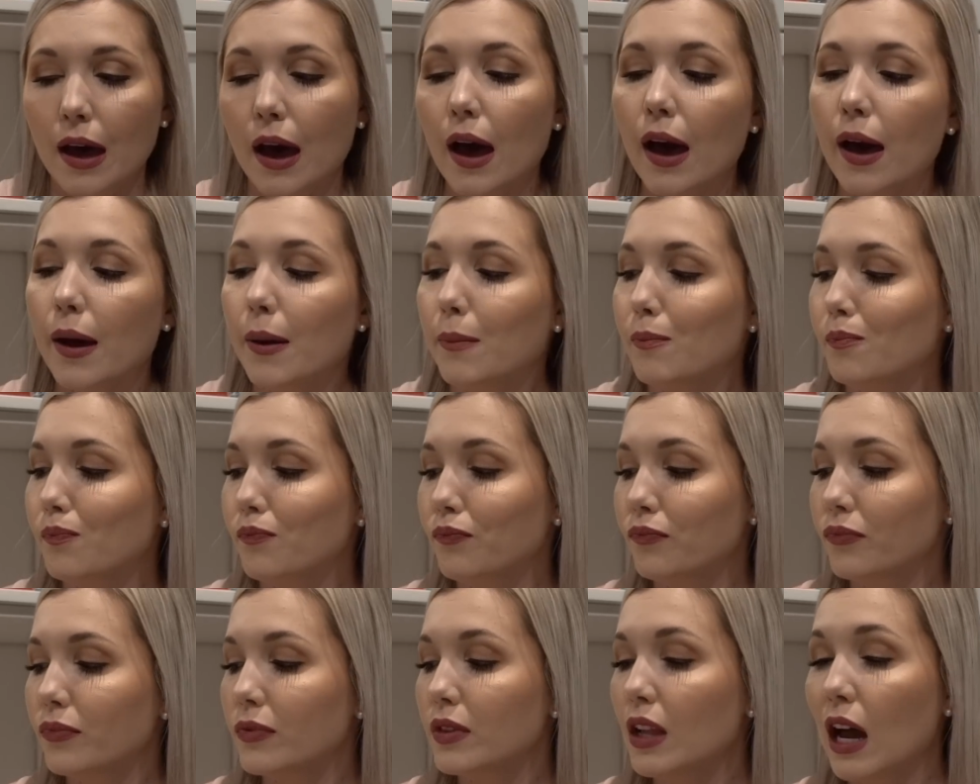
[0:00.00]

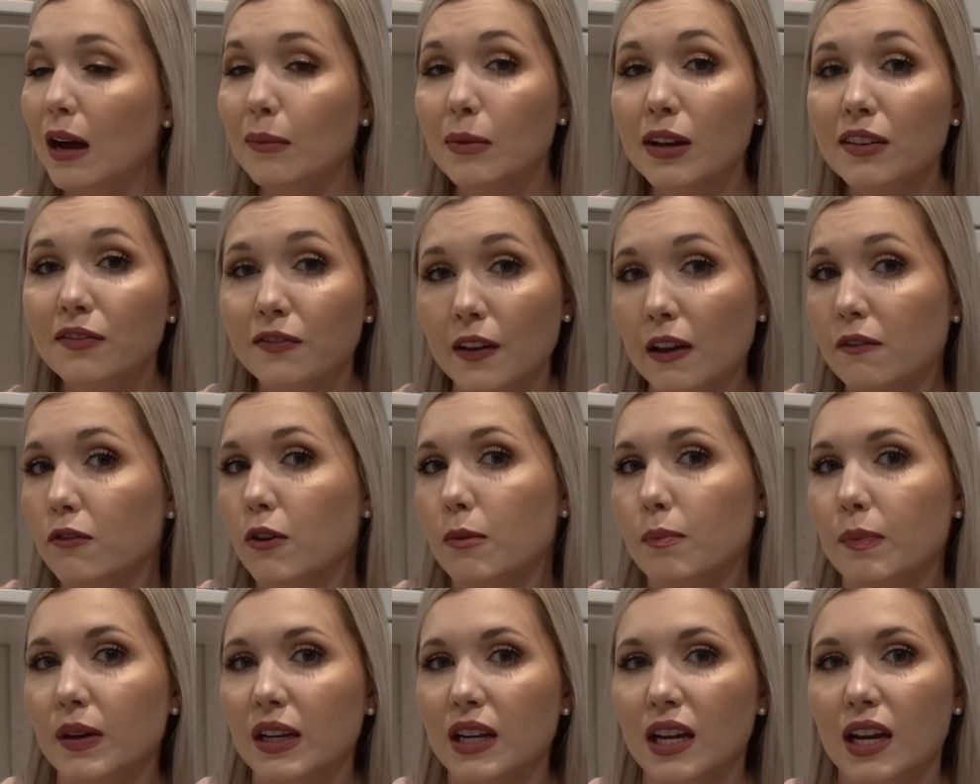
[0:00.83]
Not my
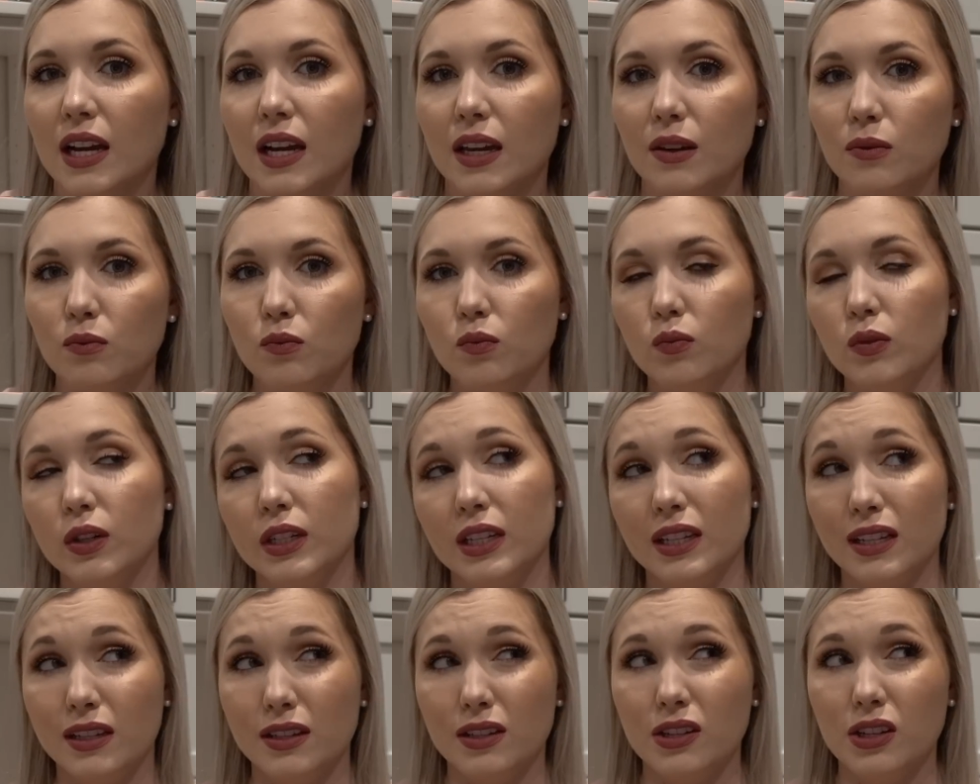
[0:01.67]
favorite, but I
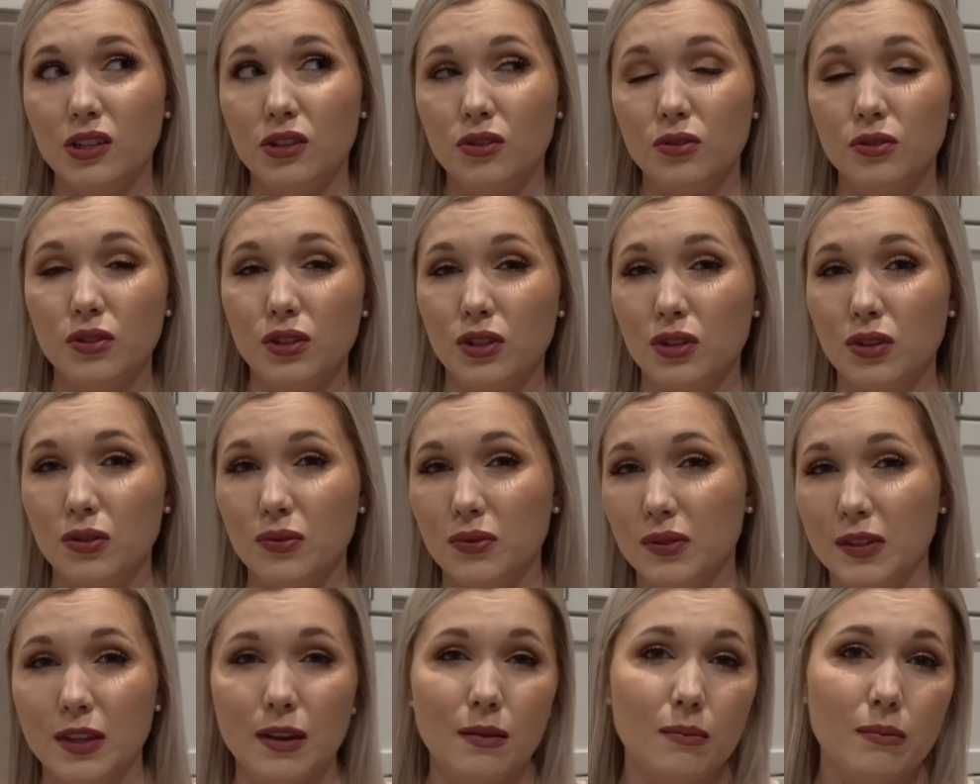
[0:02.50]
would continue to
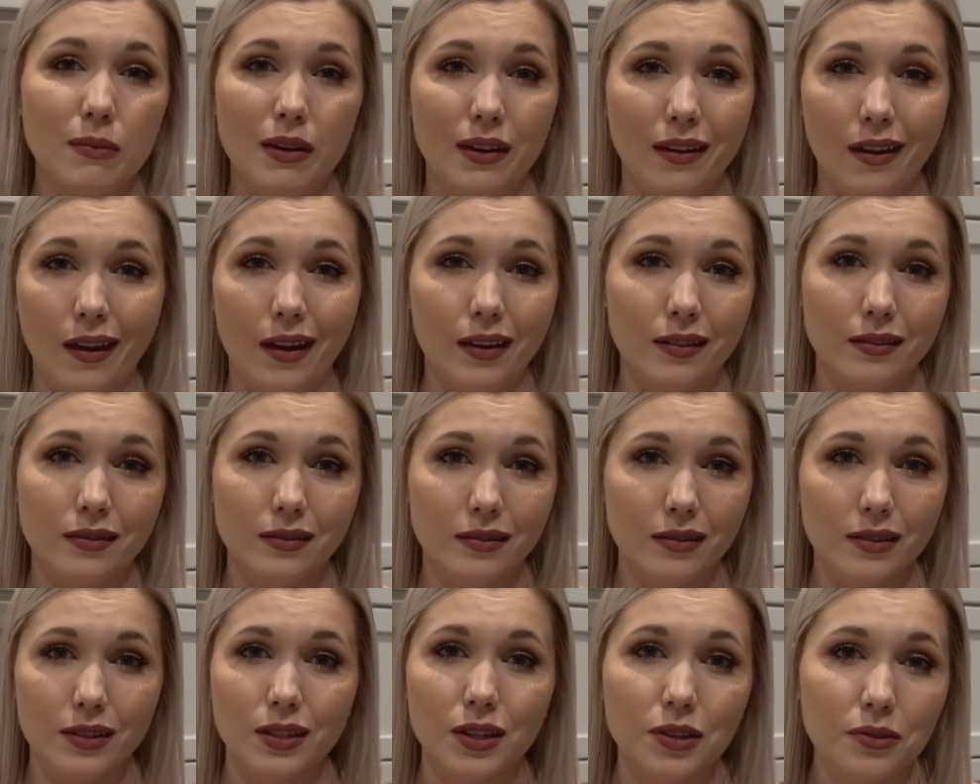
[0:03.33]
use them
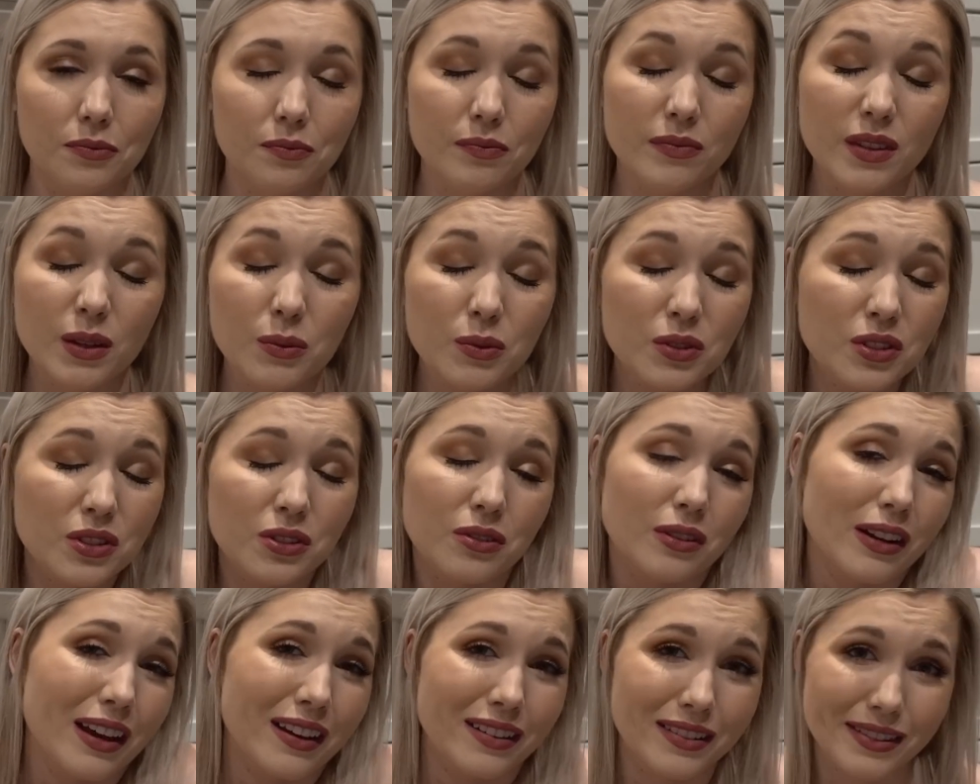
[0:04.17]
again. So they were
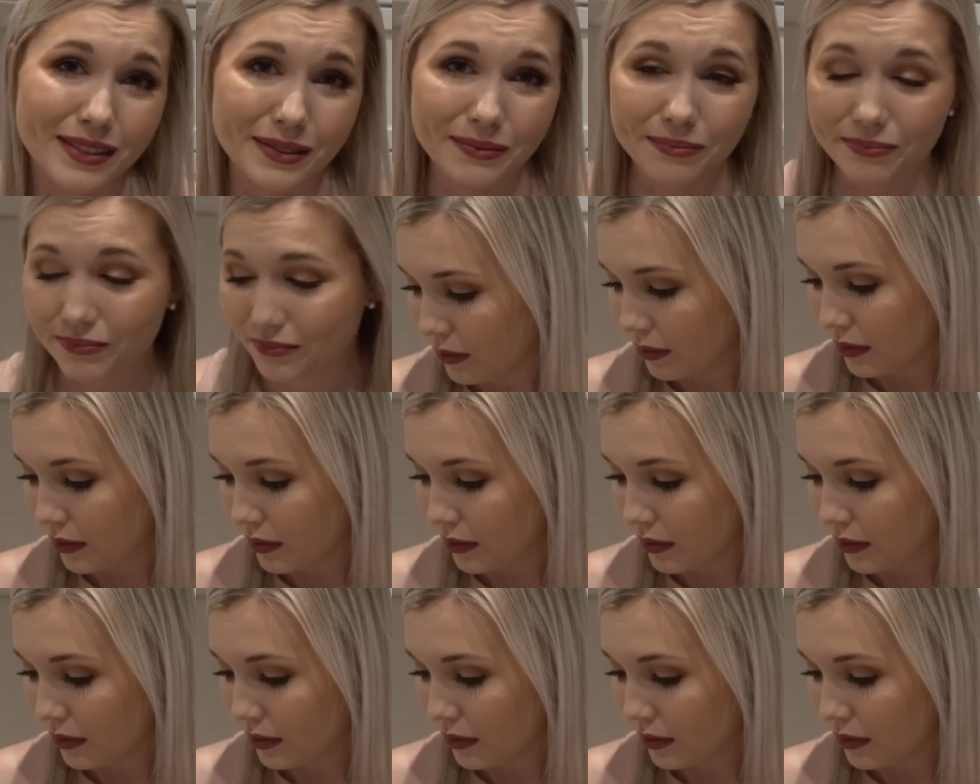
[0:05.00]
still nice.